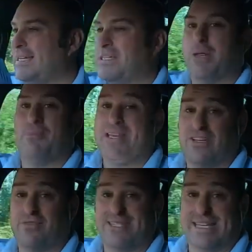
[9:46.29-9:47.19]
it's the best
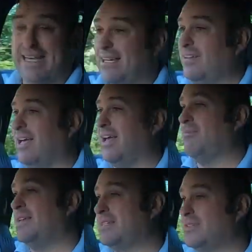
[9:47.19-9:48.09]
I've seen,
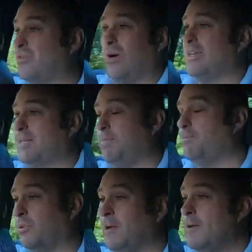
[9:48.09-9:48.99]
um, it's quite
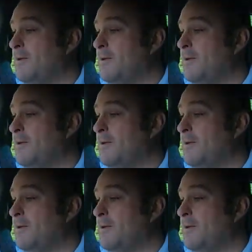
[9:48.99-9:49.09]
simple.